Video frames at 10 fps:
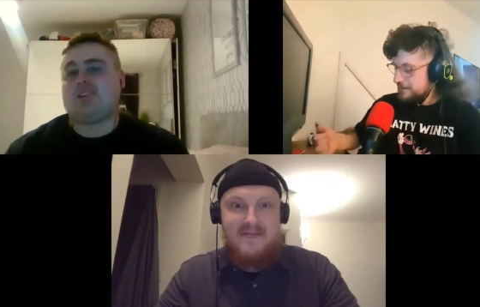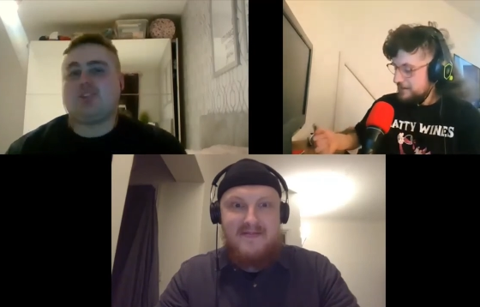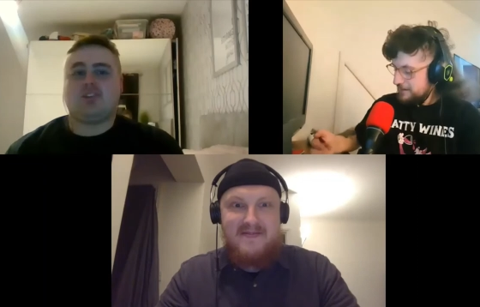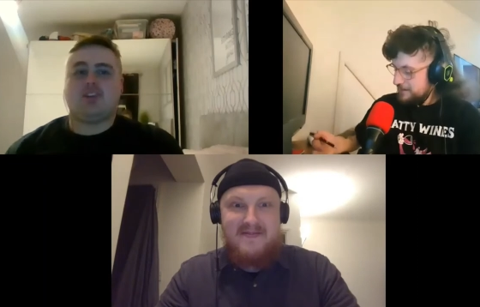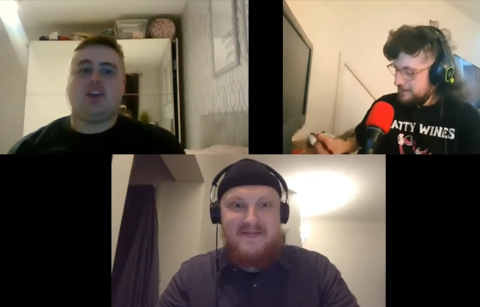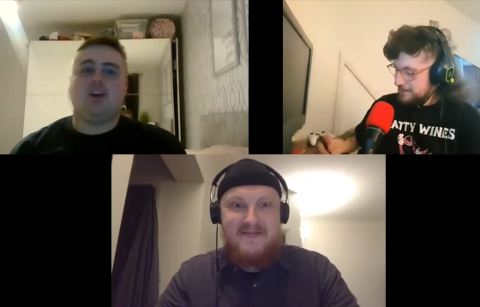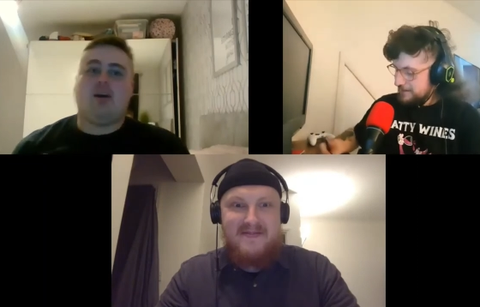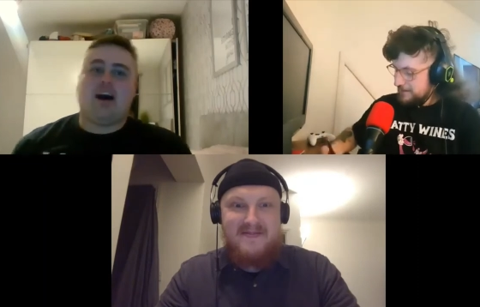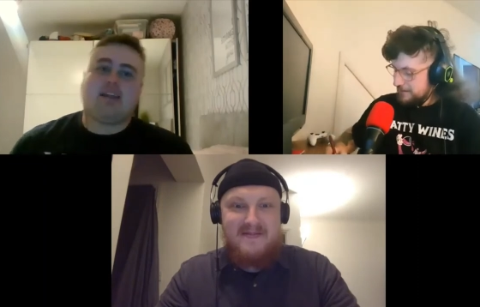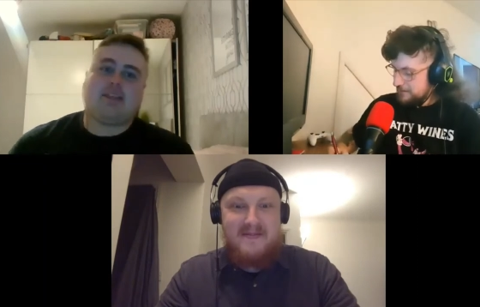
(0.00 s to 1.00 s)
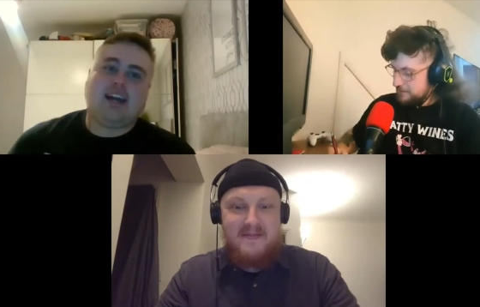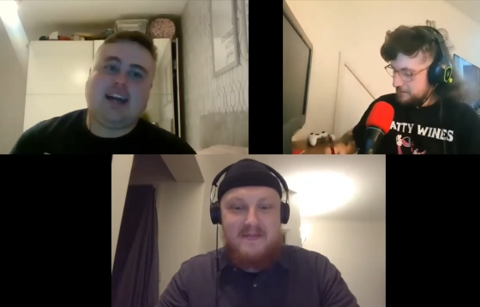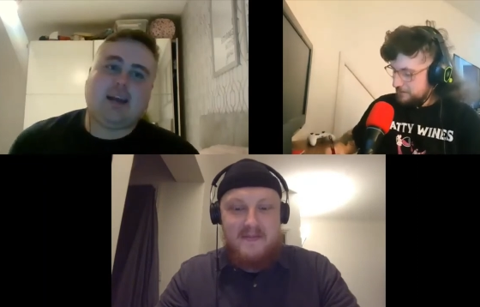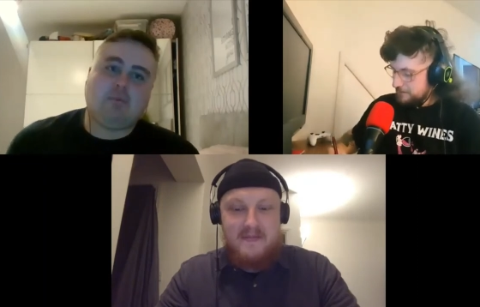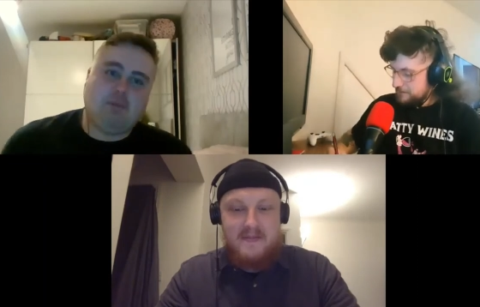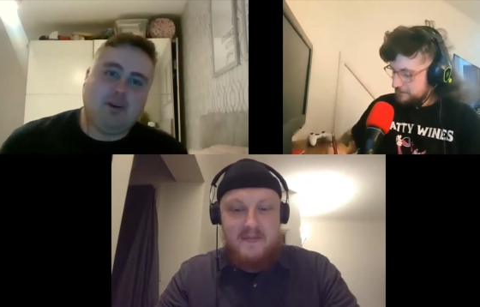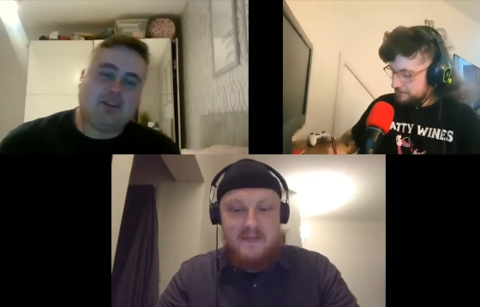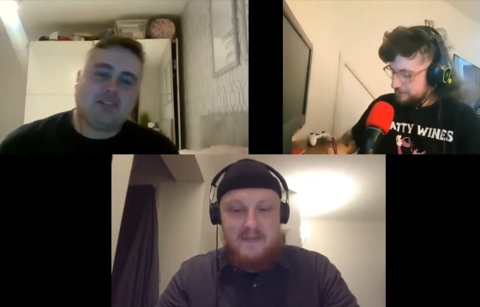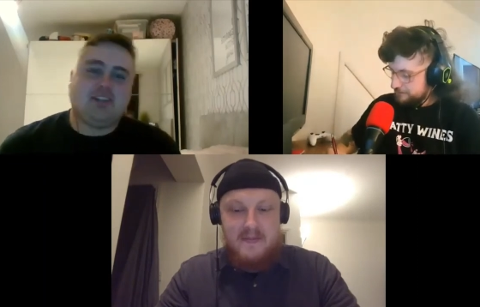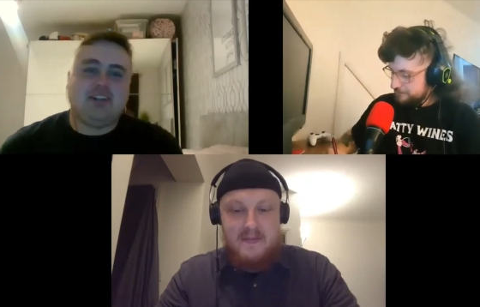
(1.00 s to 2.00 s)
Speaker 1: just you know I think
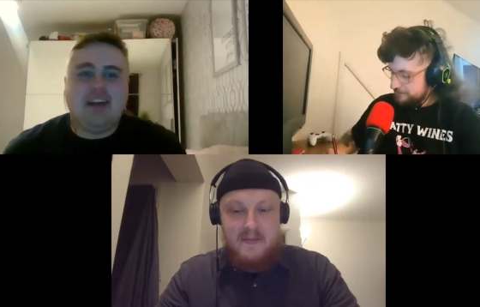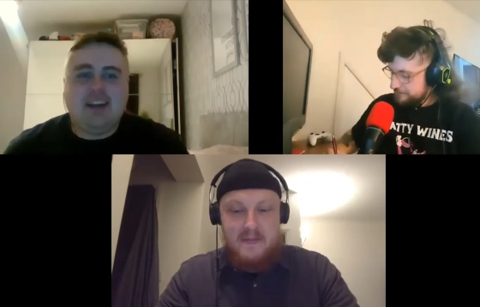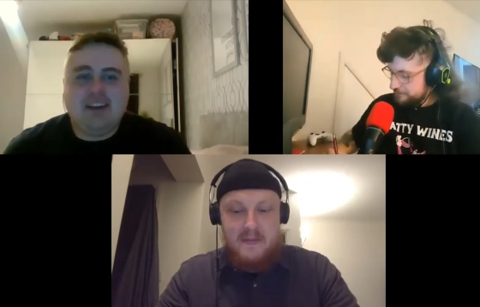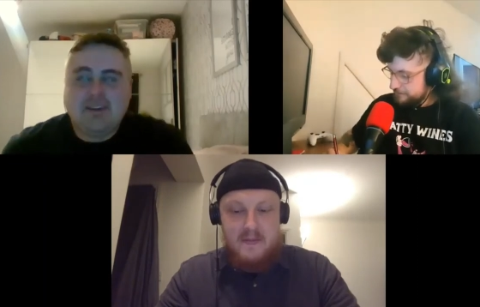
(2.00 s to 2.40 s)
personally,